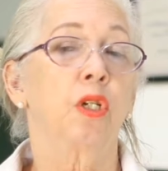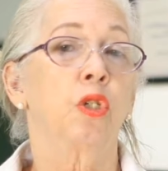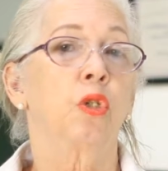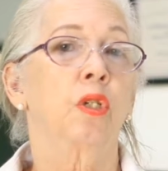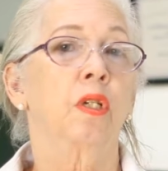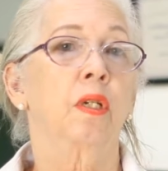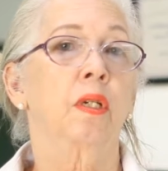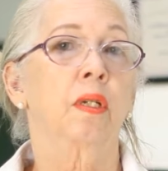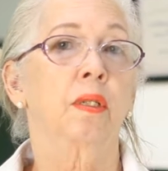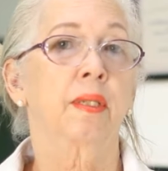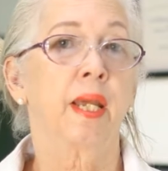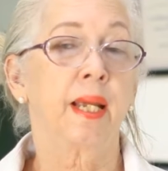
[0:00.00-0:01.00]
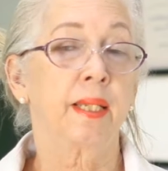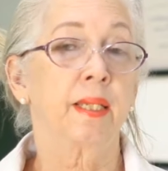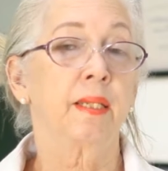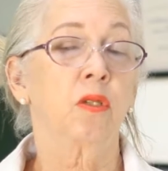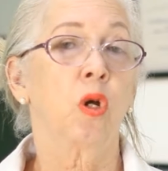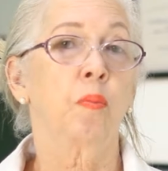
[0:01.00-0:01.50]
should take
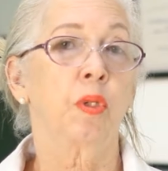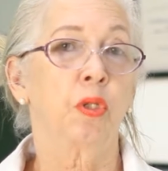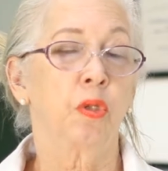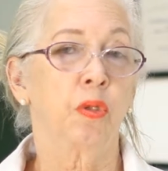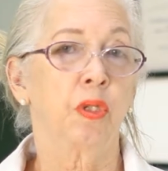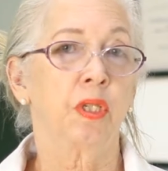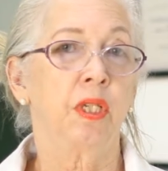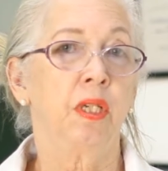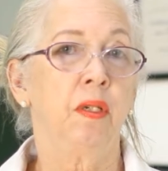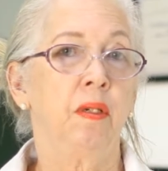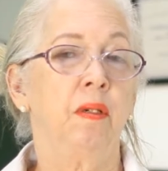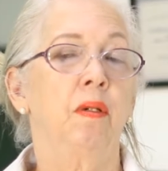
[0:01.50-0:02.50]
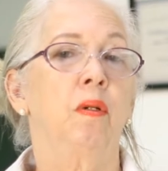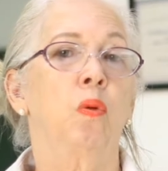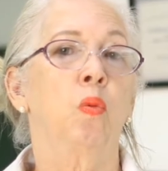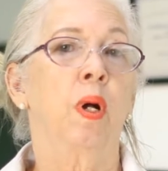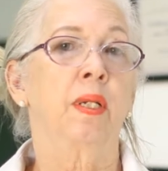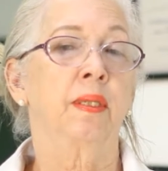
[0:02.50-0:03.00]
this opportunity
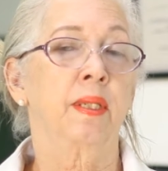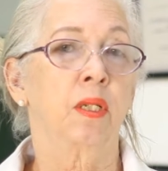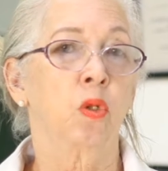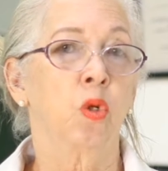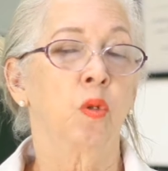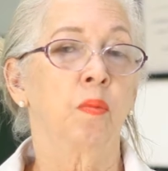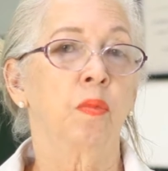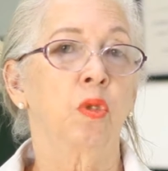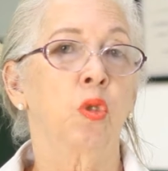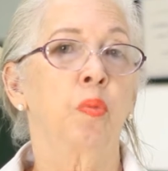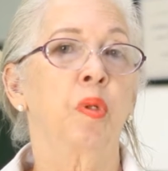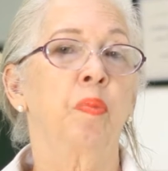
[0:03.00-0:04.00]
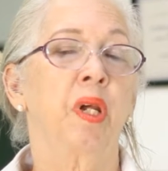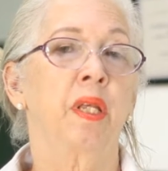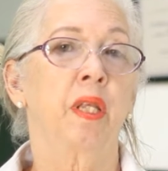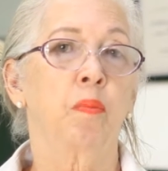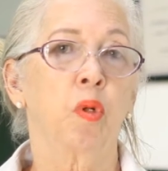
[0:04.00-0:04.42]
whilst at home to prepare their